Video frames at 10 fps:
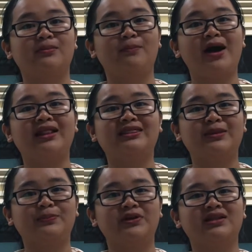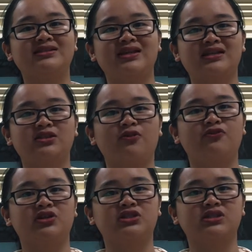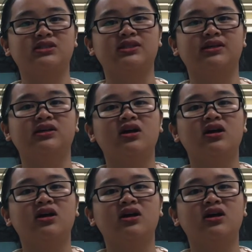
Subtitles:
multiple sets of register,